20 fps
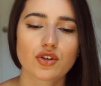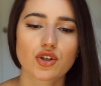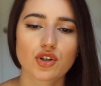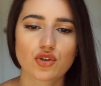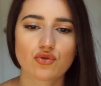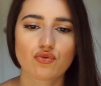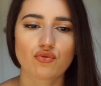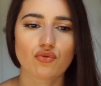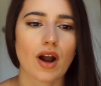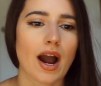
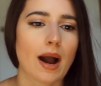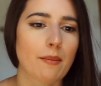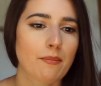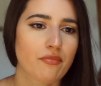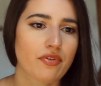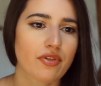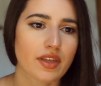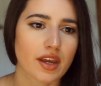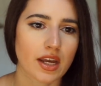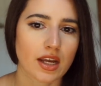just grab
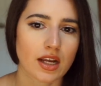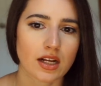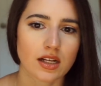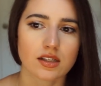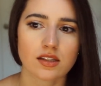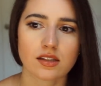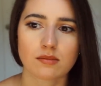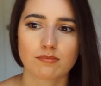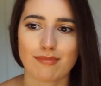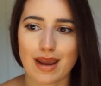
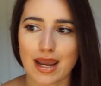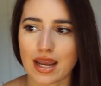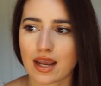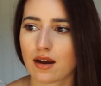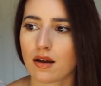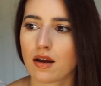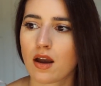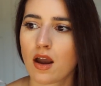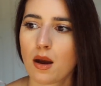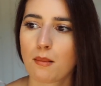things,
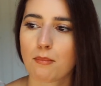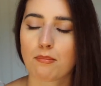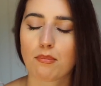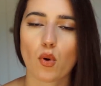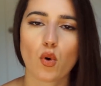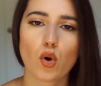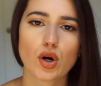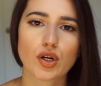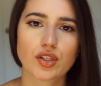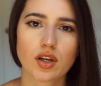make
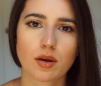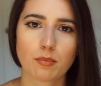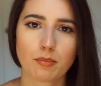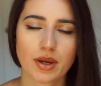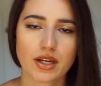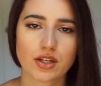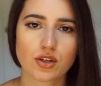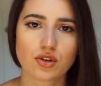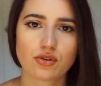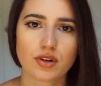boards on
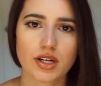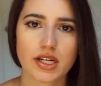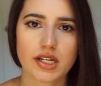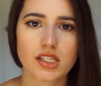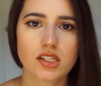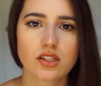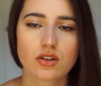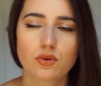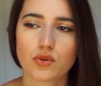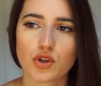
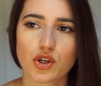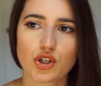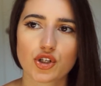Pinterest.